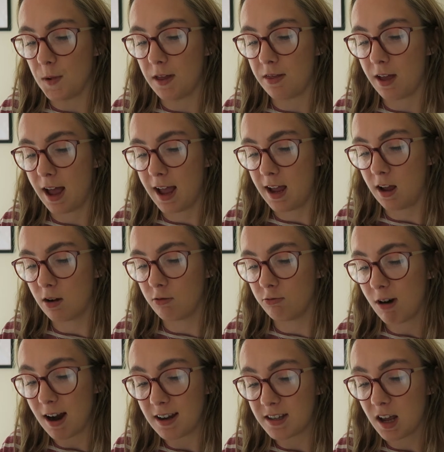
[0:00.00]
with a
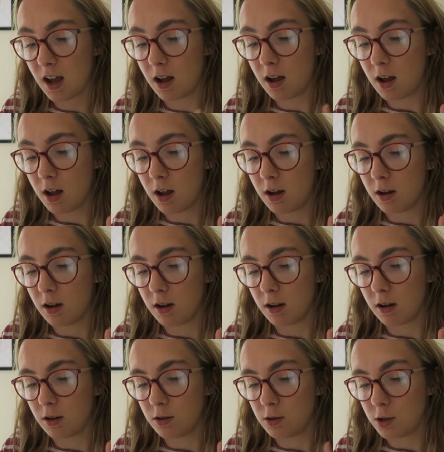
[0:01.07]
razor,
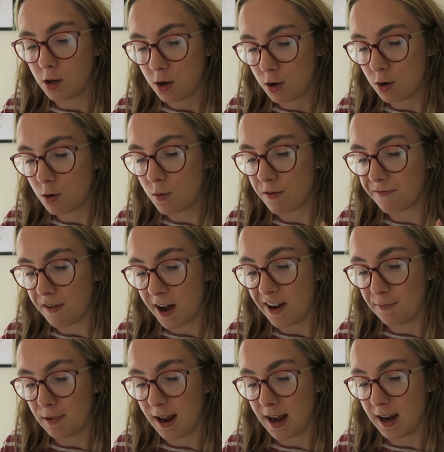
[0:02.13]
2
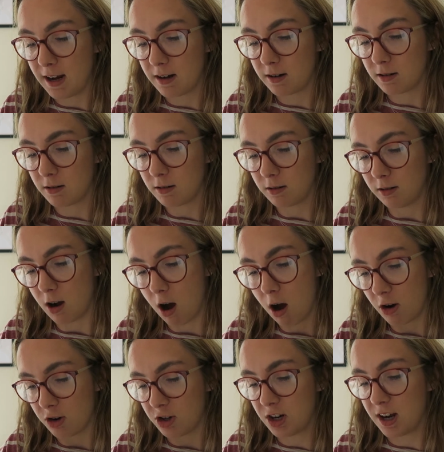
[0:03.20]
5-blade
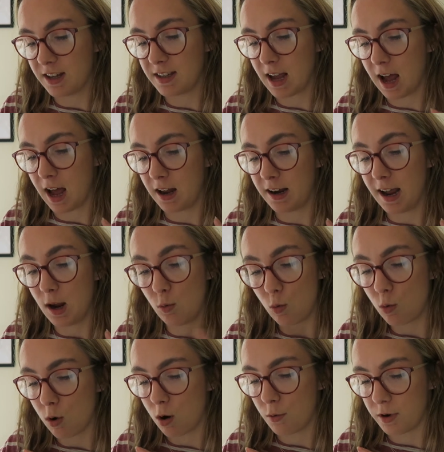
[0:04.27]
cartridges and a
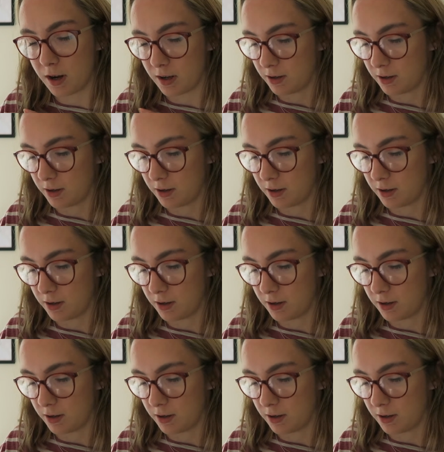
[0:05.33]
wall holder.